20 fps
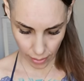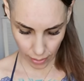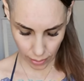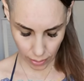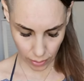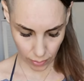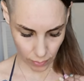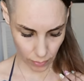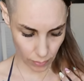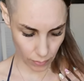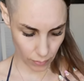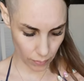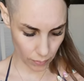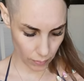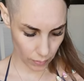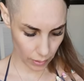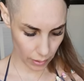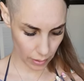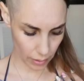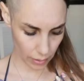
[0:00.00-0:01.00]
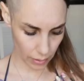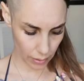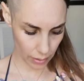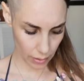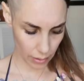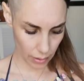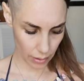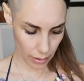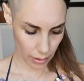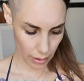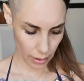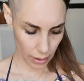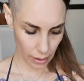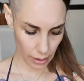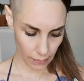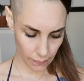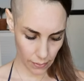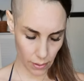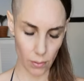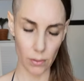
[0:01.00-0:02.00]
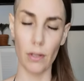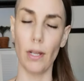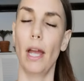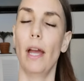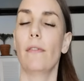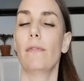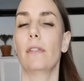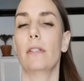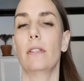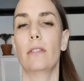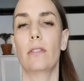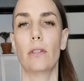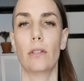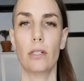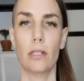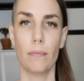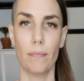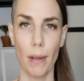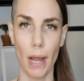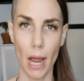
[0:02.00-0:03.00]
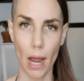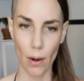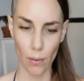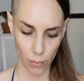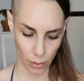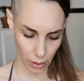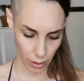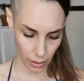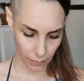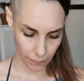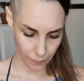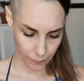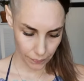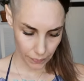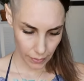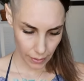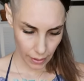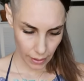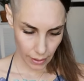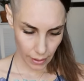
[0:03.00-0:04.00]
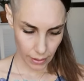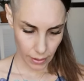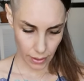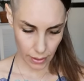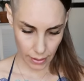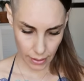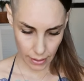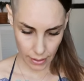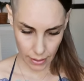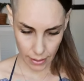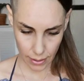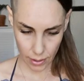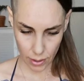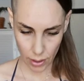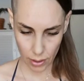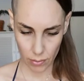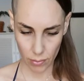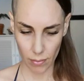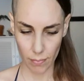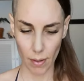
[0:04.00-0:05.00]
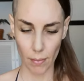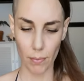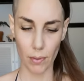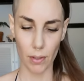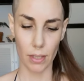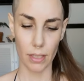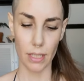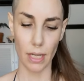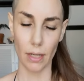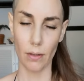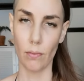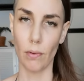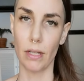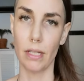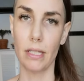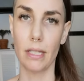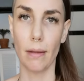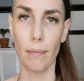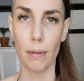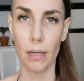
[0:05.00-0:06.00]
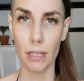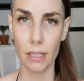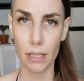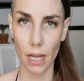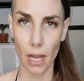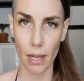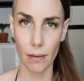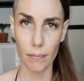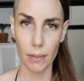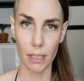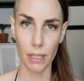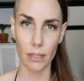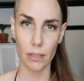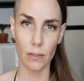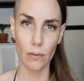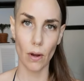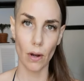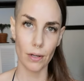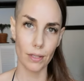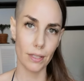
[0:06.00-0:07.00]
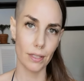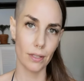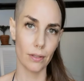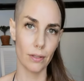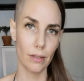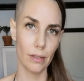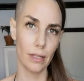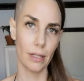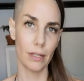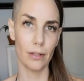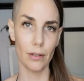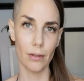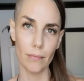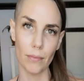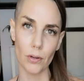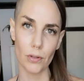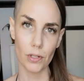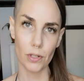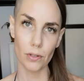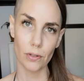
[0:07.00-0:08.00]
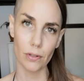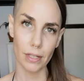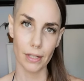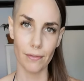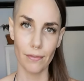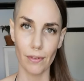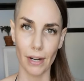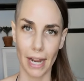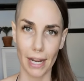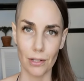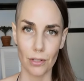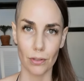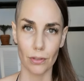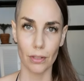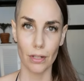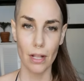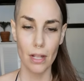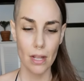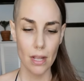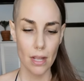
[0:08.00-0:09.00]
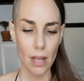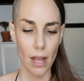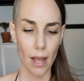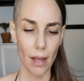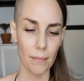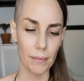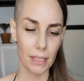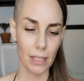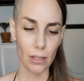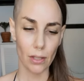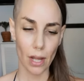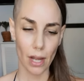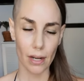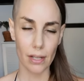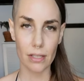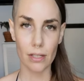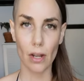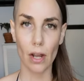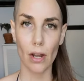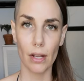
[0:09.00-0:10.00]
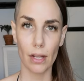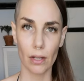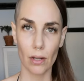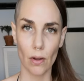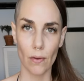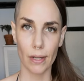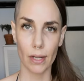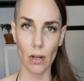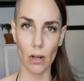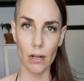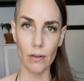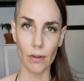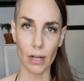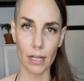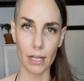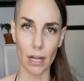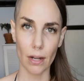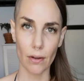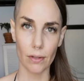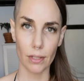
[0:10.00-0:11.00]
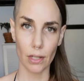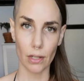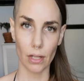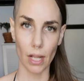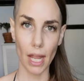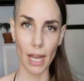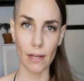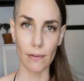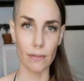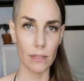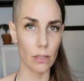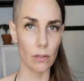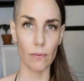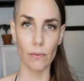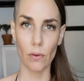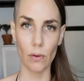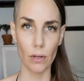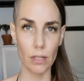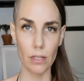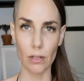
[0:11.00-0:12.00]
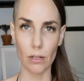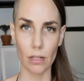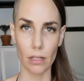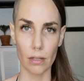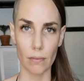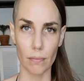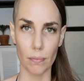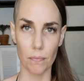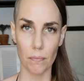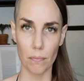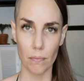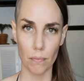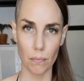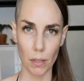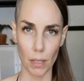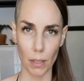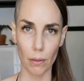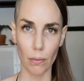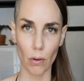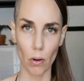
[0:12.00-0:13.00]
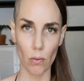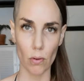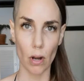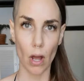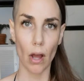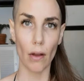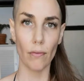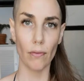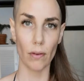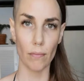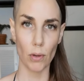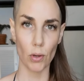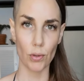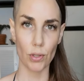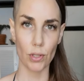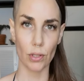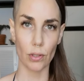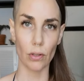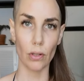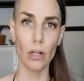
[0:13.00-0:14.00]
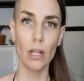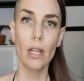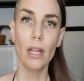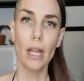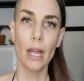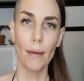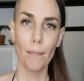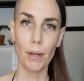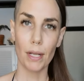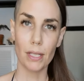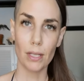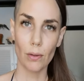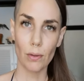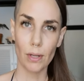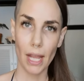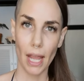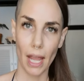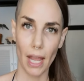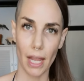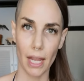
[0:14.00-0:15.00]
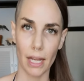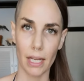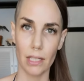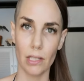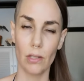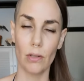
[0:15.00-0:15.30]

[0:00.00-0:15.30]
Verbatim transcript: you, even though you have the surge of power, just just remember to take one step at a time because you are still a little emotionally fragile. I mean, a lot is going going on right now in your life, so of course you're going to be thrown off emotional. But it's okay